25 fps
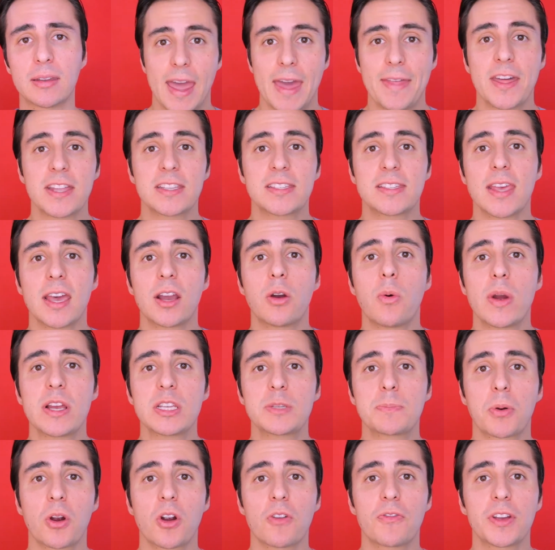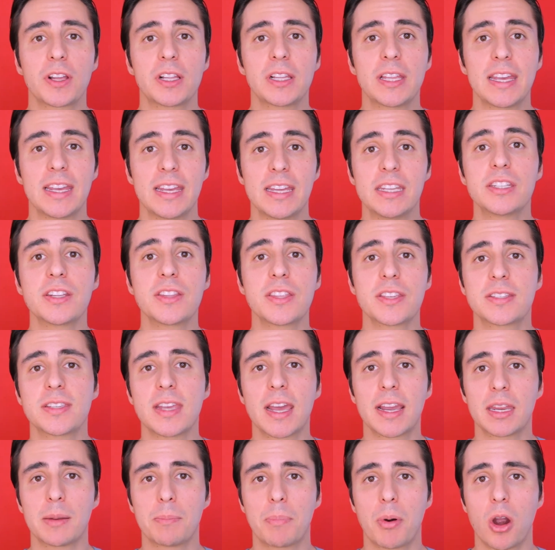And that segues perfectly into the
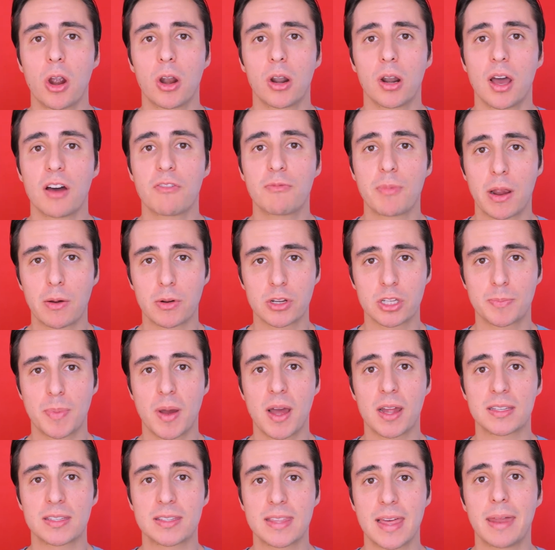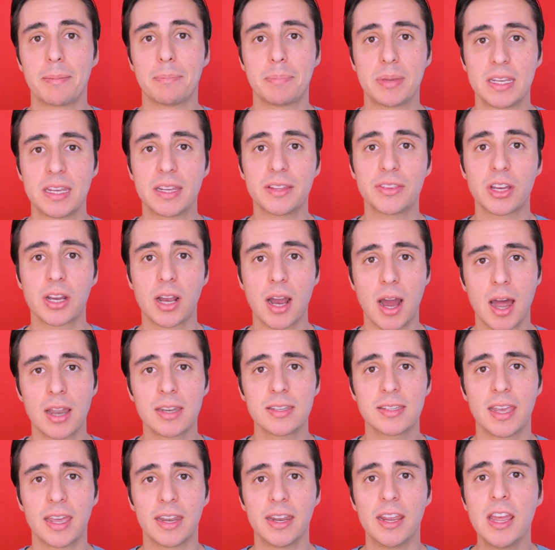second part of my response, that being the
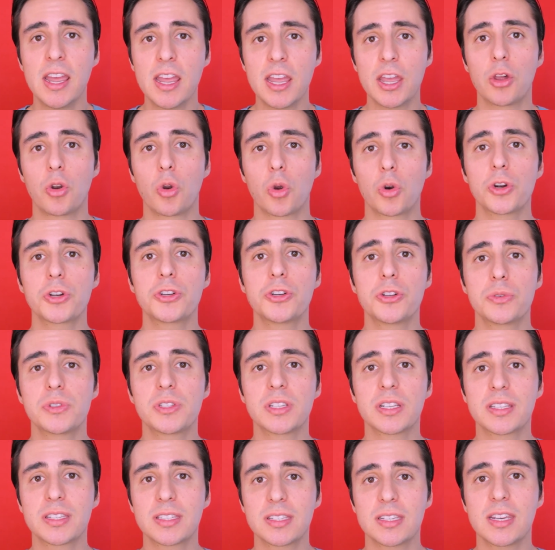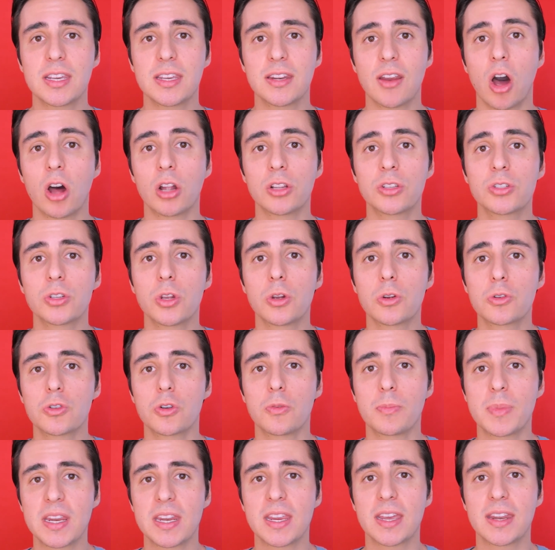content. In order to succeed on
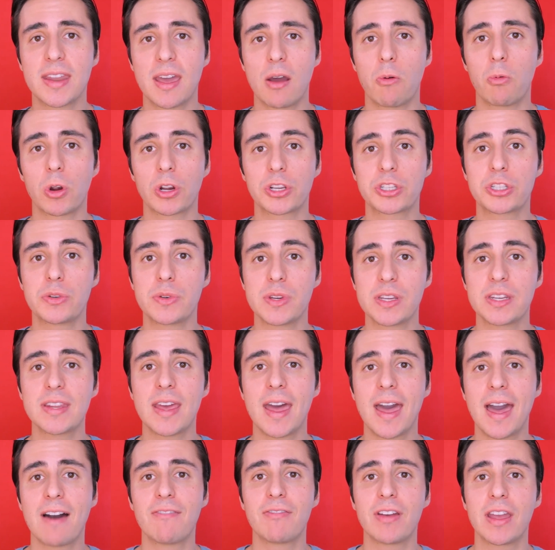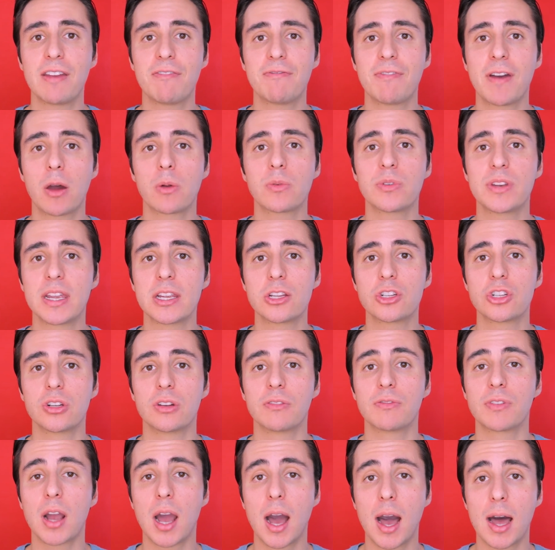social media networks, you need to have a
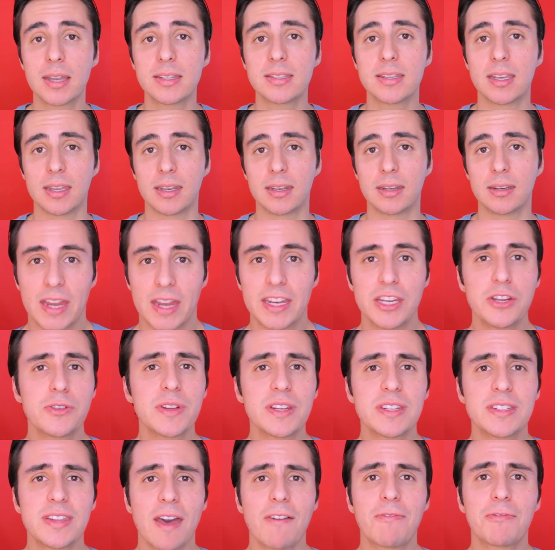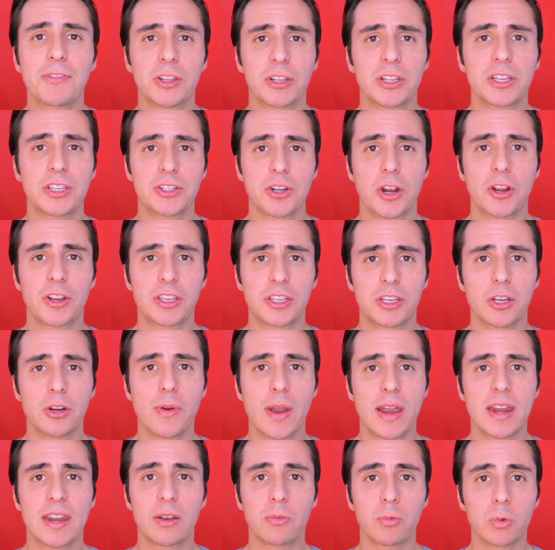foundation of content. And you can definitely start
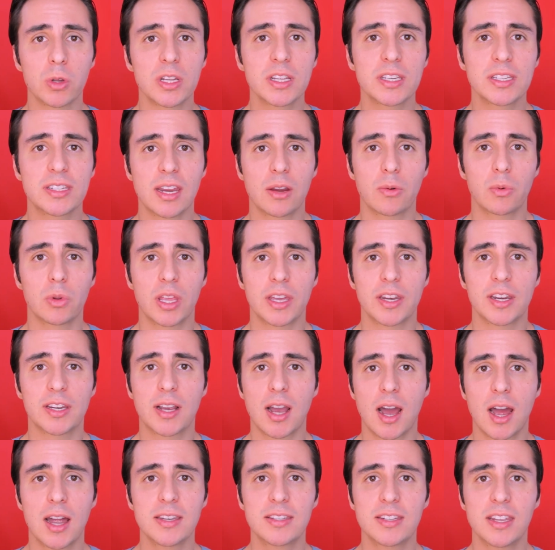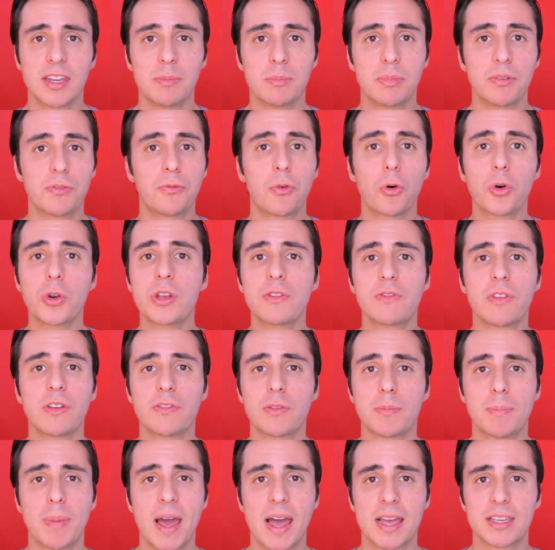curating real estate related content before you've
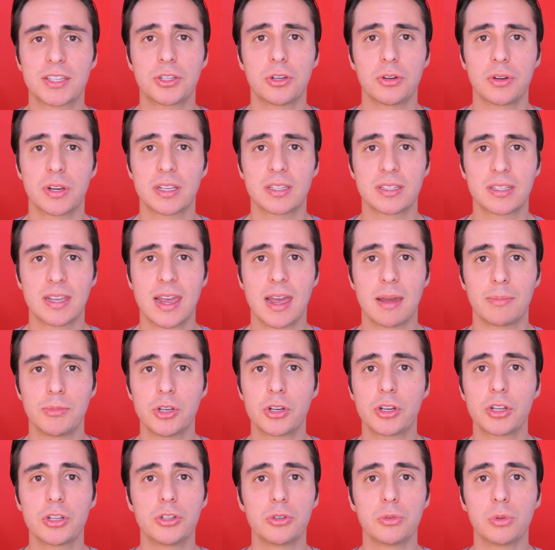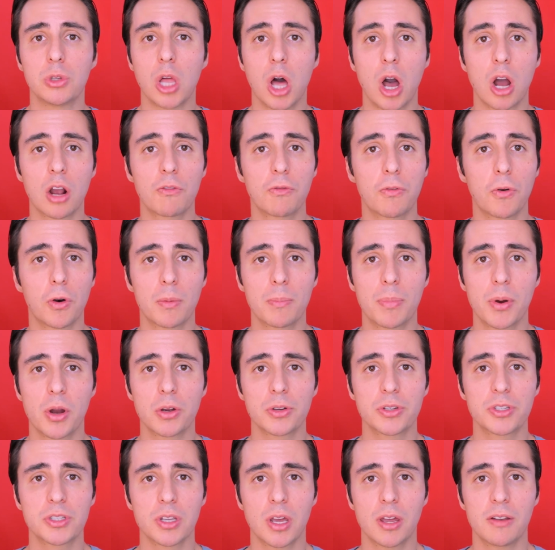even passed your exam. You could do long form
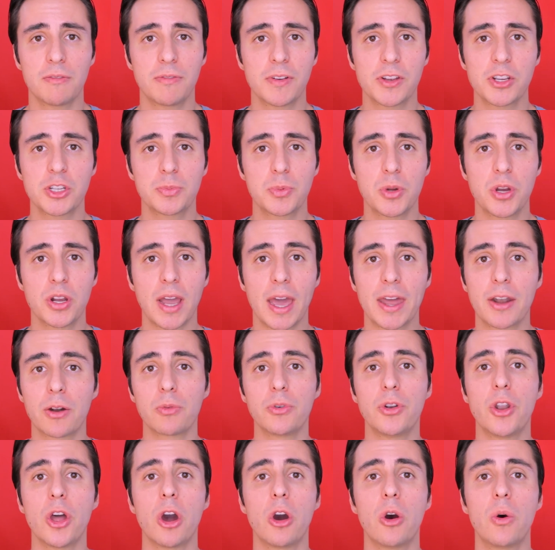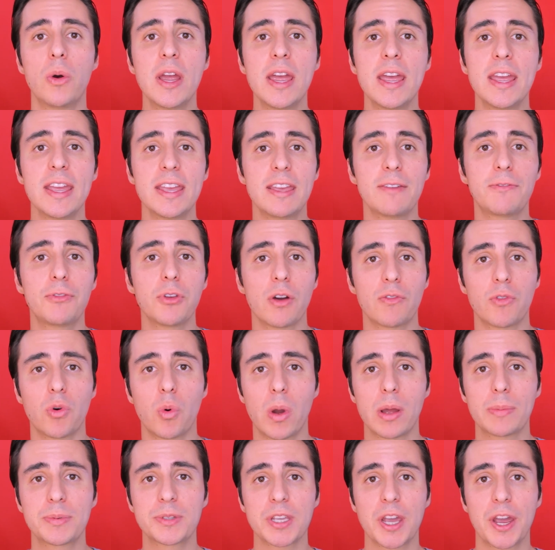posts on Facebook. I don't know if you have a
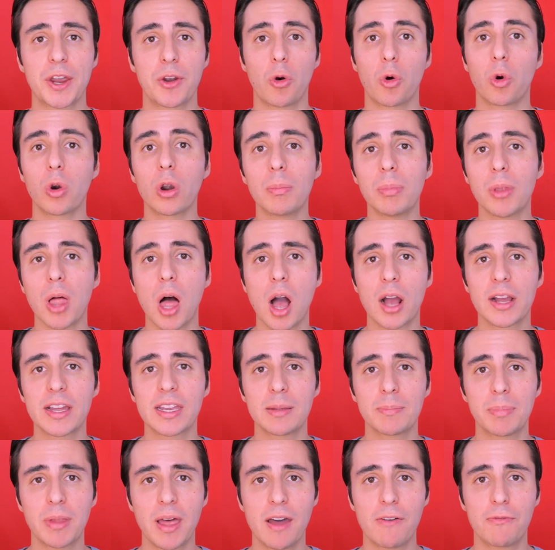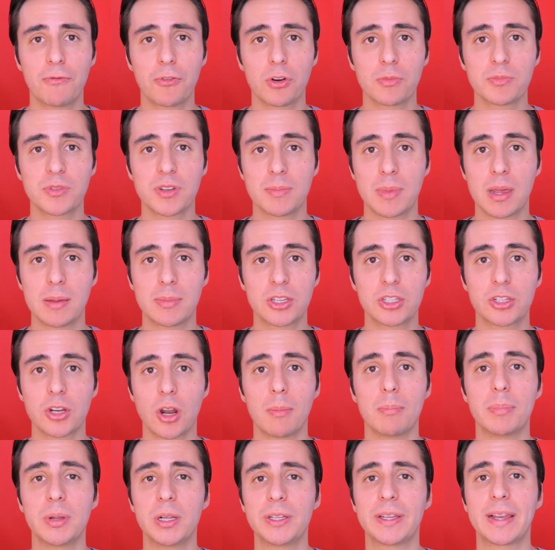website or a blogging platform to maybe
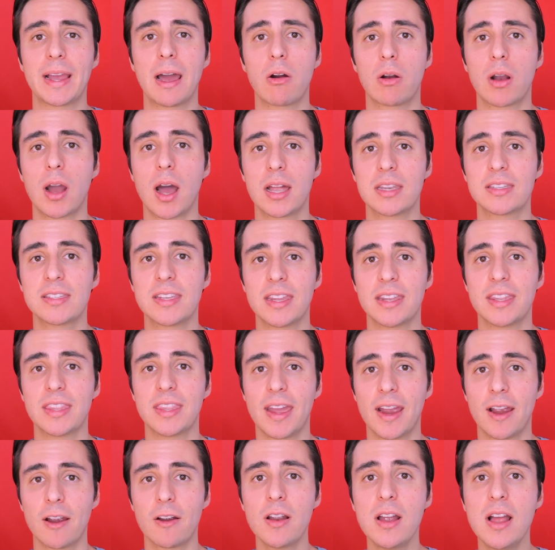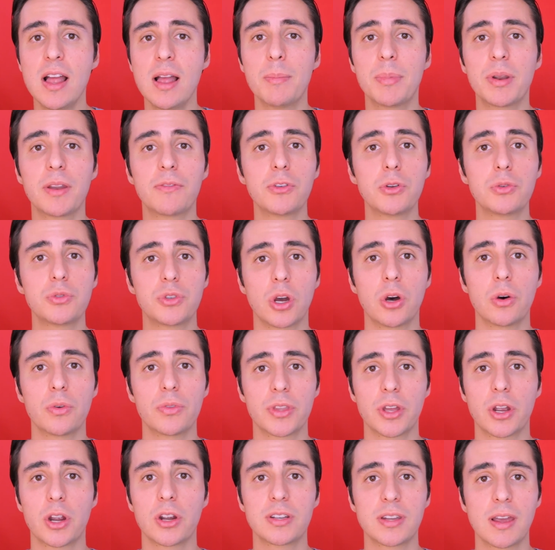start building out content there, but if you
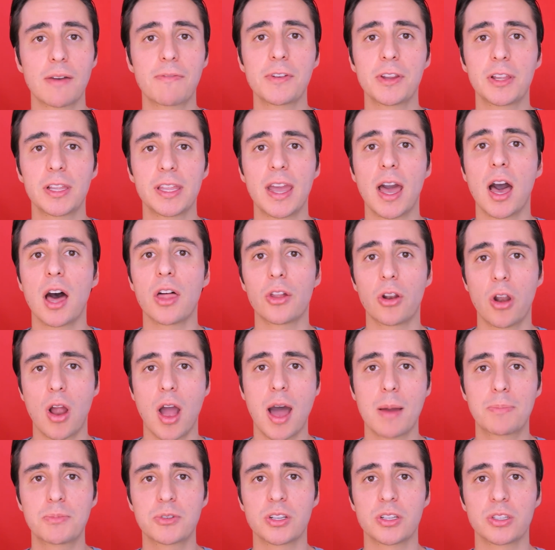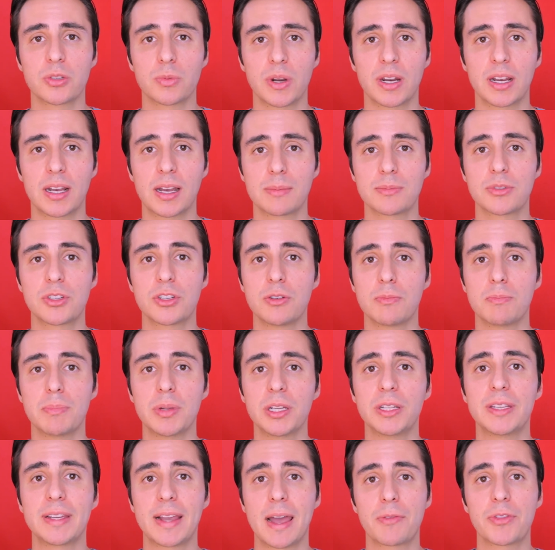don't, there are definitely other options when it comes to
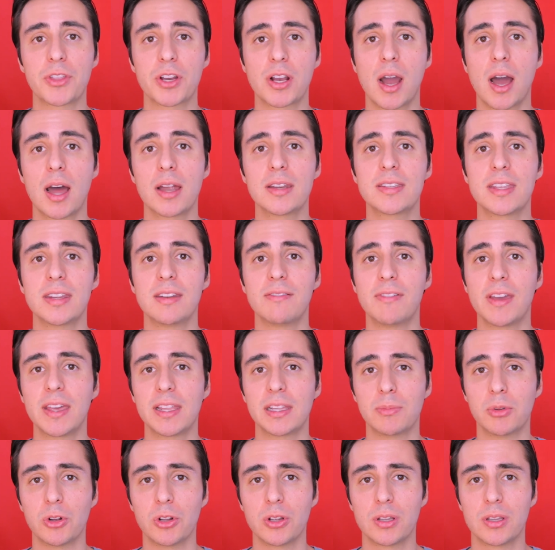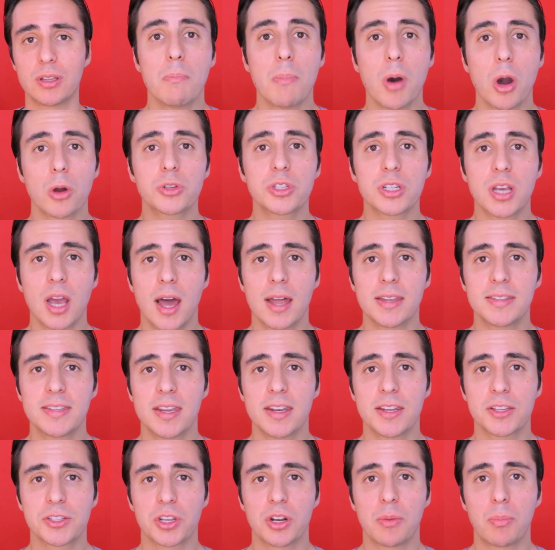building out the content available. Most
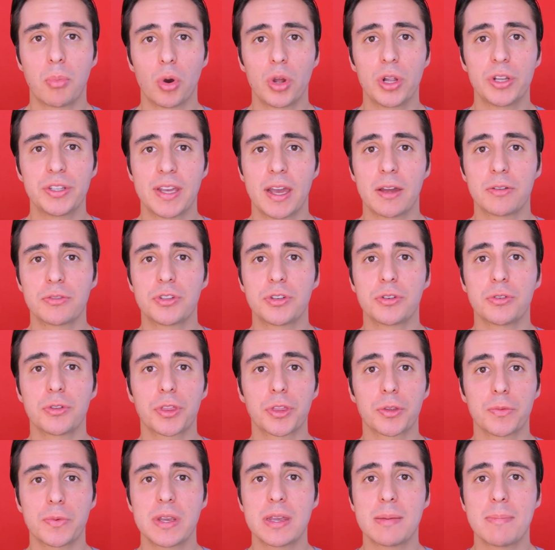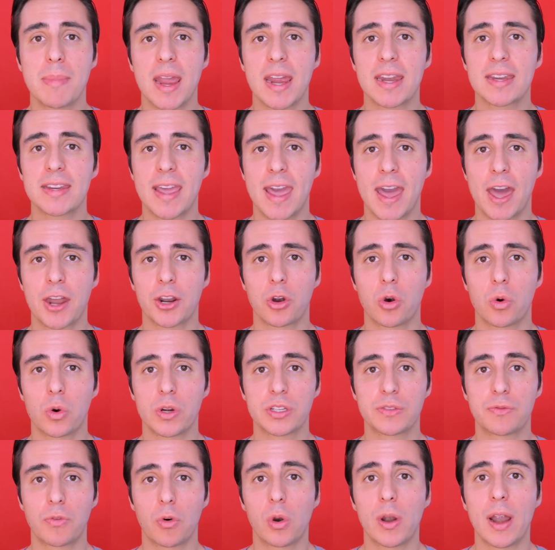content is gonna boil down to three main
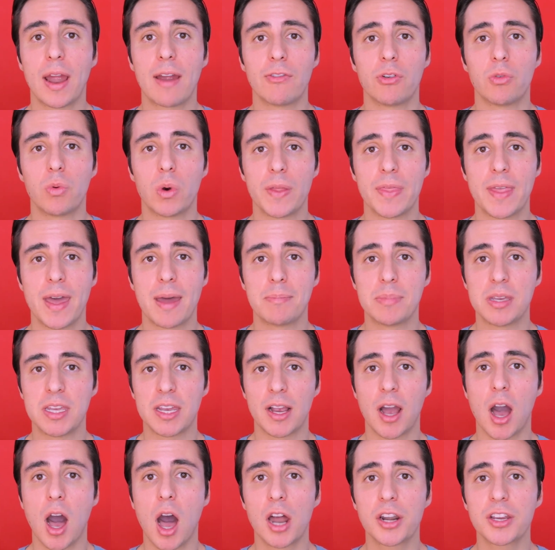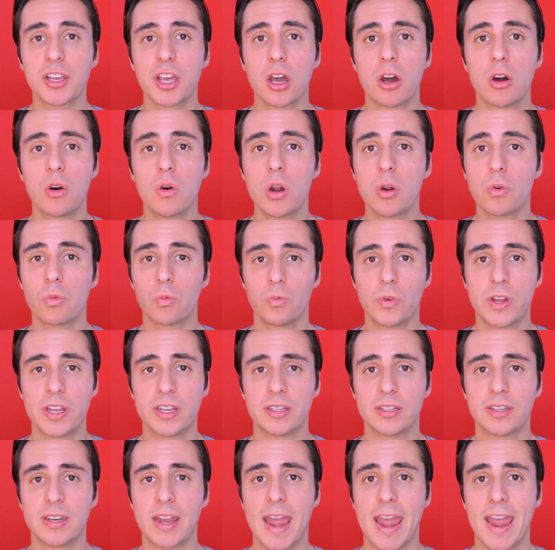categories for everyone, that being audio,
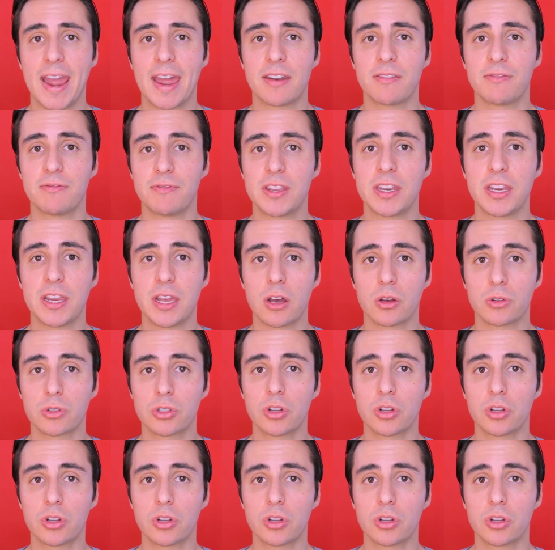written, and video.